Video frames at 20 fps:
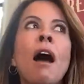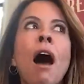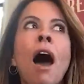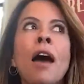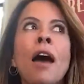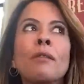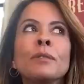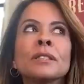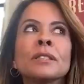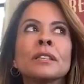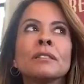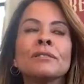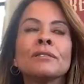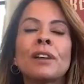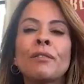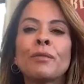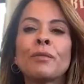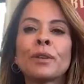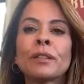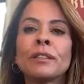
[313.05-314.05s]
I was in
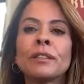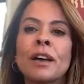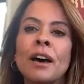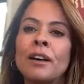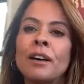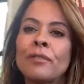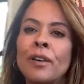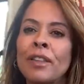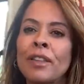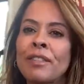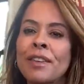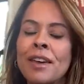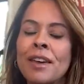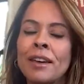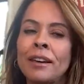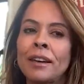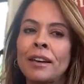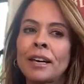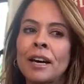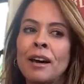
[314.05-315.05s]
love with love, I
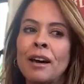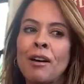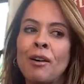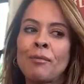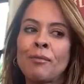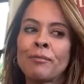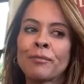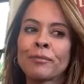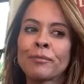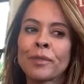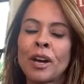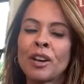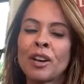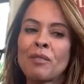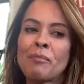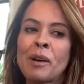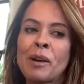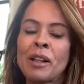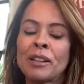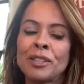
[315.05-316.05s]
think,
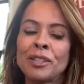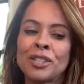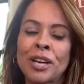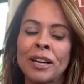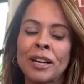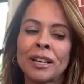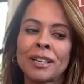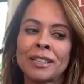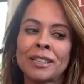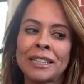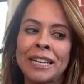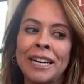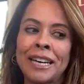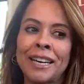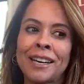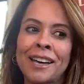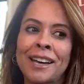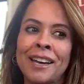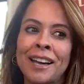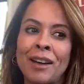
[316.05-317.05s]

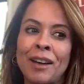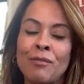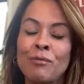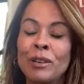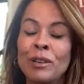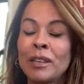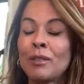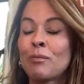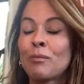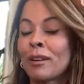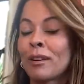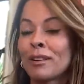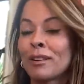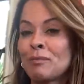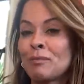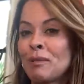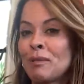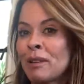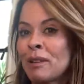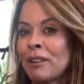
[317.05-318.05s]
unapologetically. And I really wanted
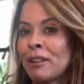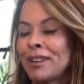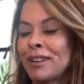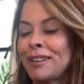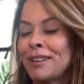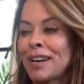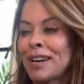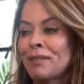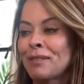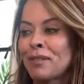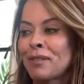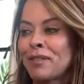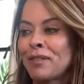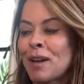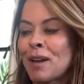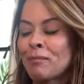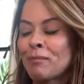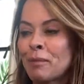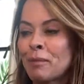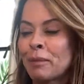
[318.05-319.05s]
to be married and have a
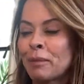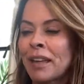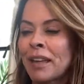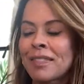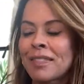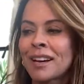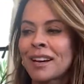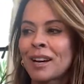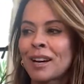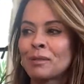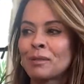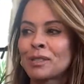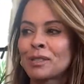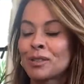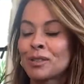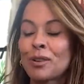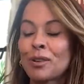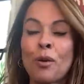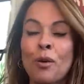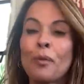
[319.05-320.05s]
family, but I think I was
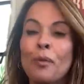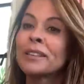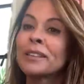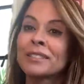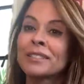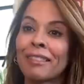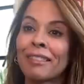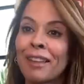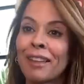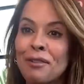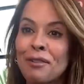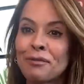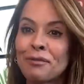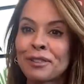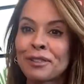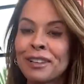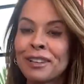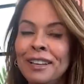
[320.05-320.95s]
just always in love.